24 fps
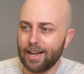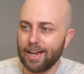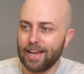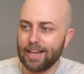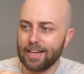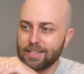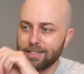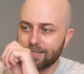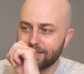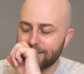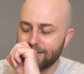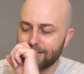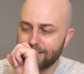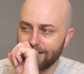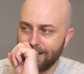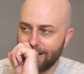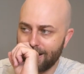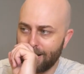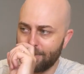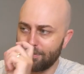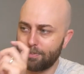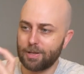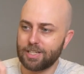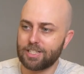It's
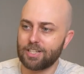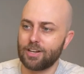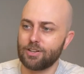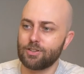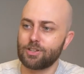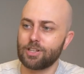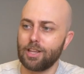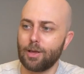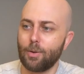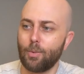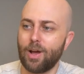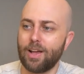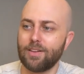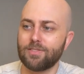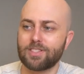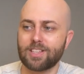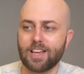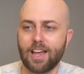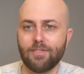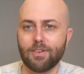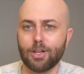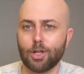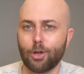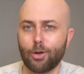potentially a way of
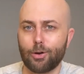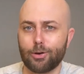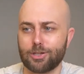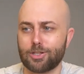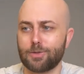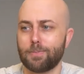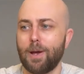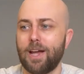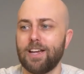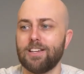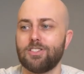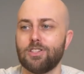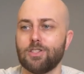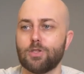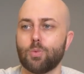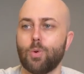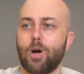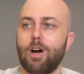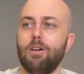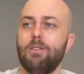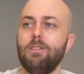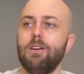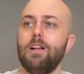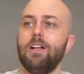saving a lot of space as
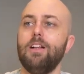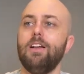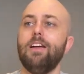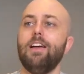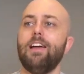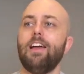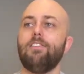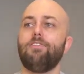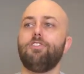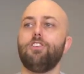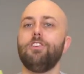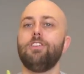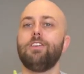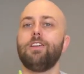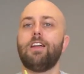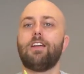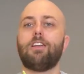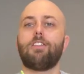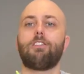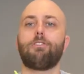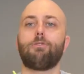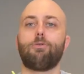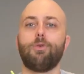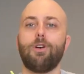well. If you can
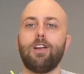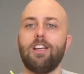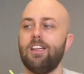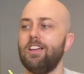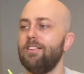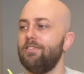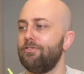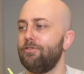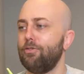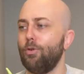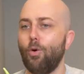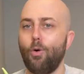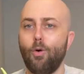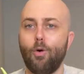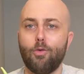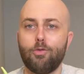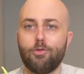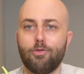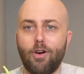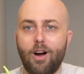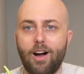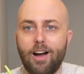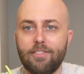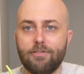get 3, 4,
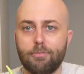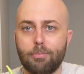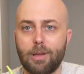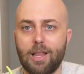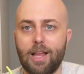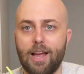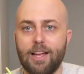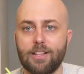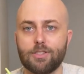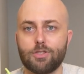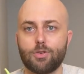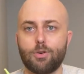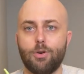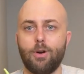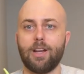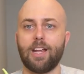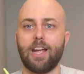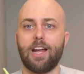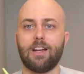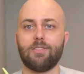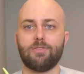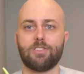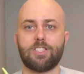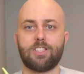5 plants
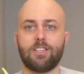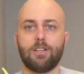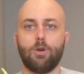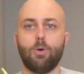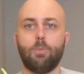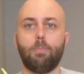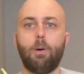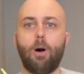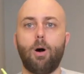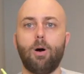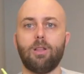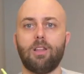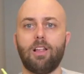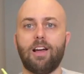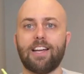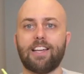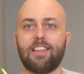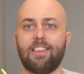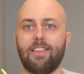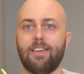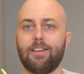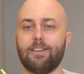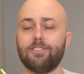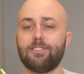growing out of a single pot like
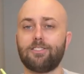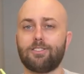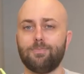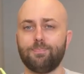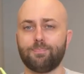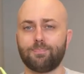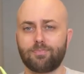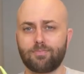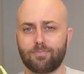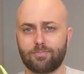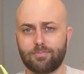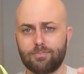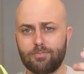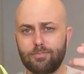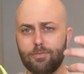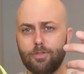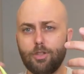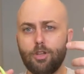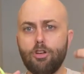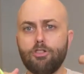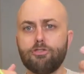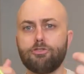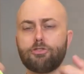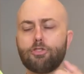this,
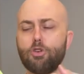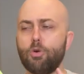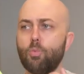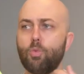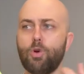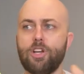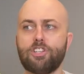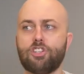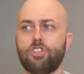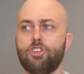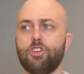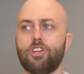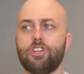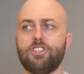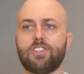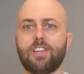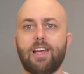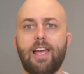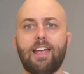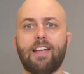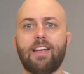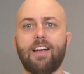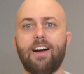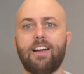from which you can
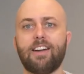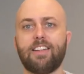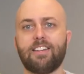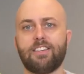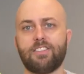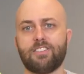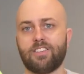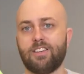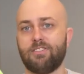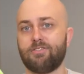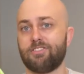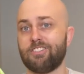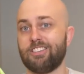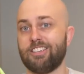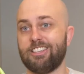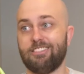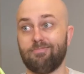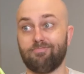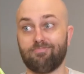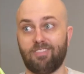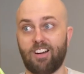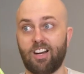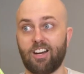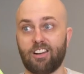take cuttings
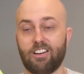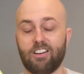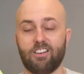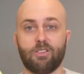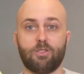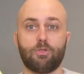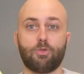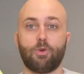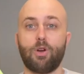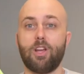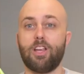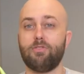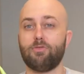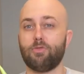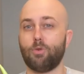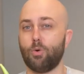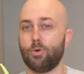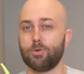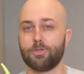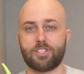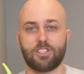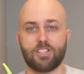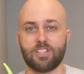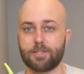every, 3,
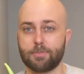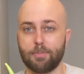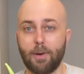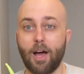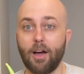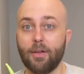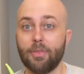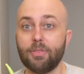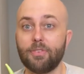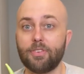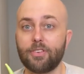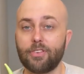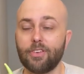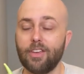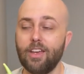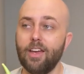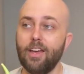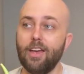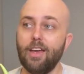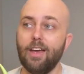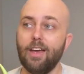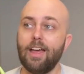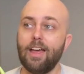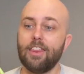4, 6 months,
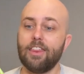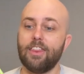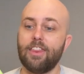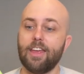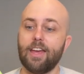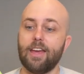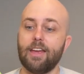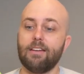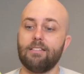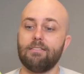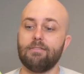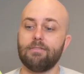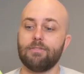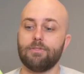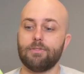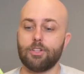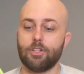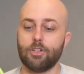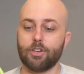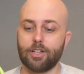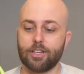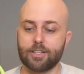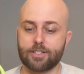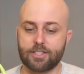then
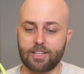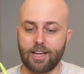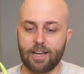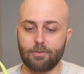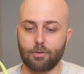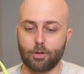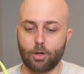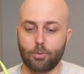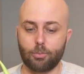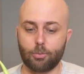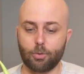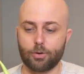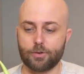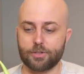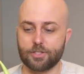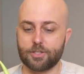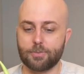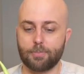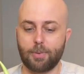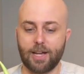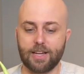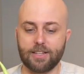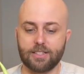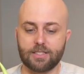you're gonna save a lot more on
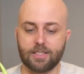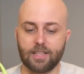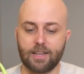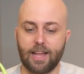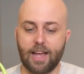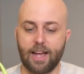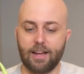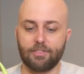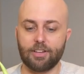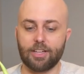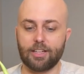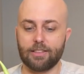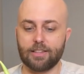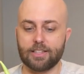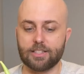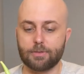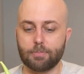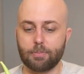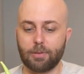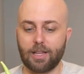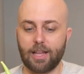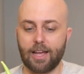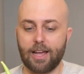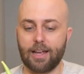space than having this
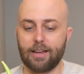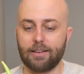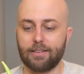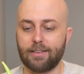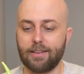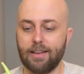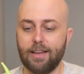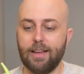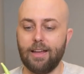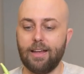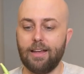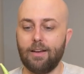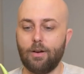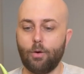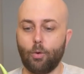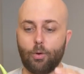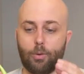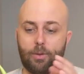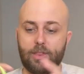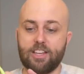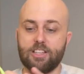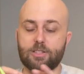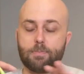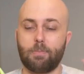plant
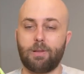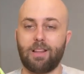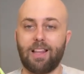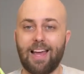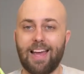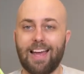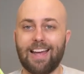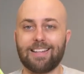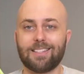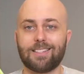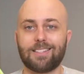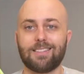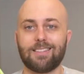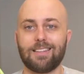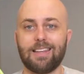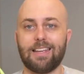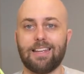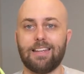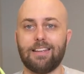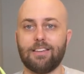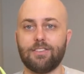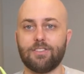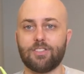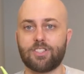or these plants
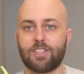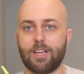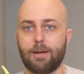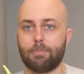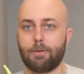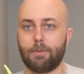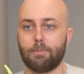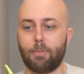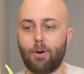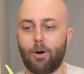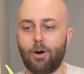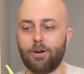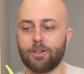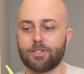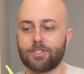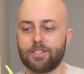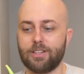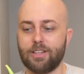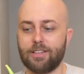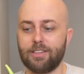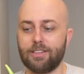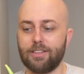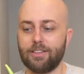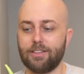in separate pots.
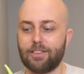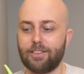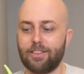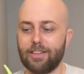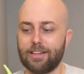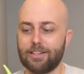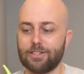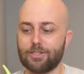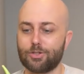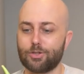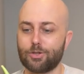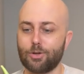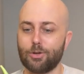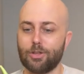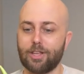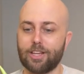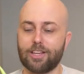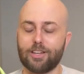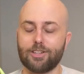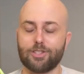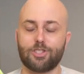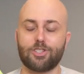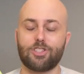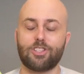And the thing is too, they're
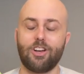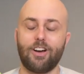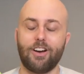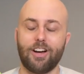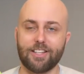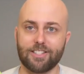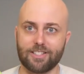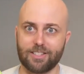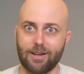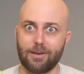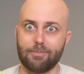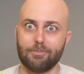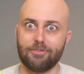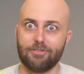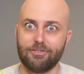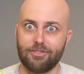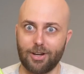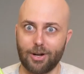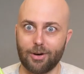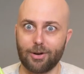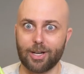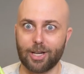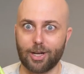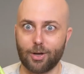gonna size up
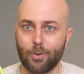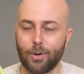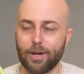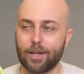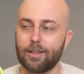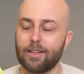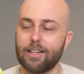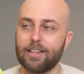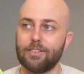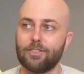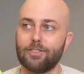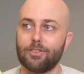very quickly.